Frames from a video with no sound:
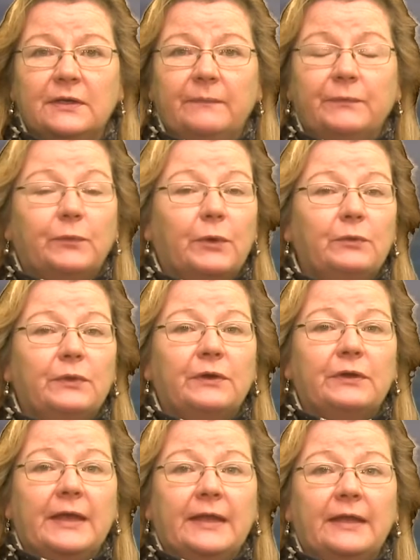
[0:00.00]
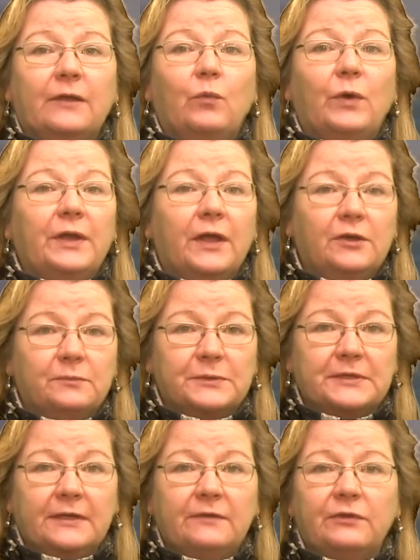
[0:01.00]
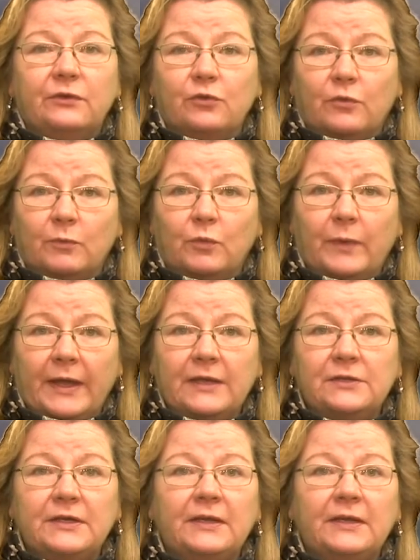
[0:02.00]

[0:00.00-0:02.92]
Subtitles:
Quote, "They're getting 100% of their normal wage,